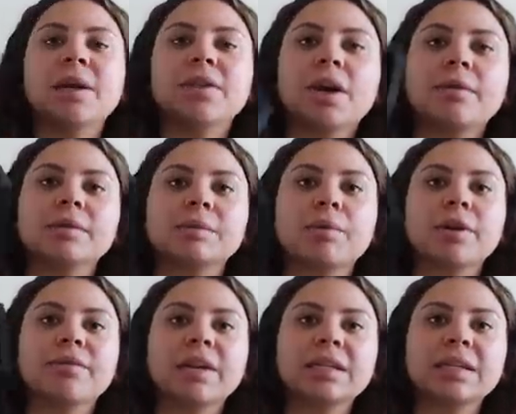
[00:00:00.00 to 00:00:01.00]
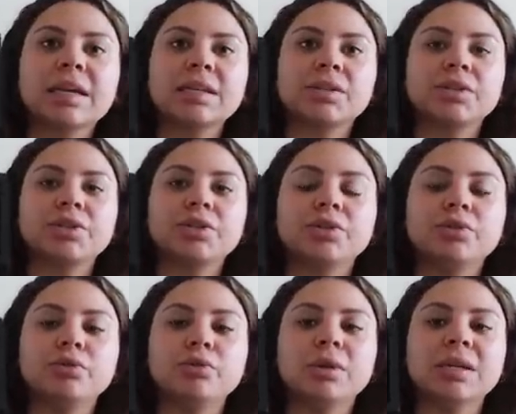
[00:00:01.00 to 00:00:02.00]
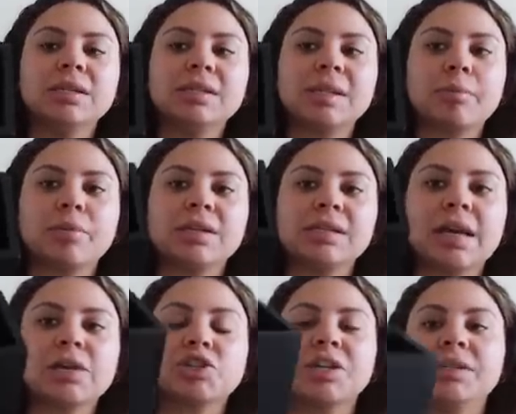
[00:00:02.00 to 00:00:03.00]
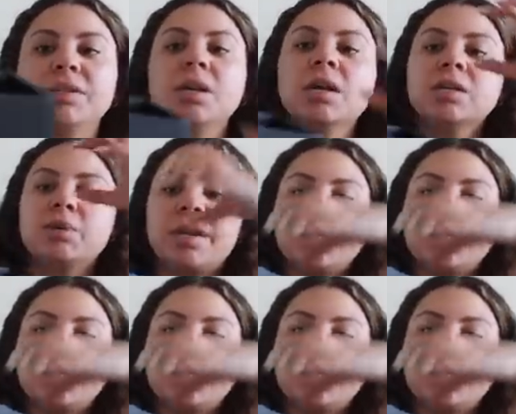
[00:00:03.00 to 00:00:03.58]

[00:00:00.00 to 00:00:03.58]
I thought it was perfect. It has the two separate sections, so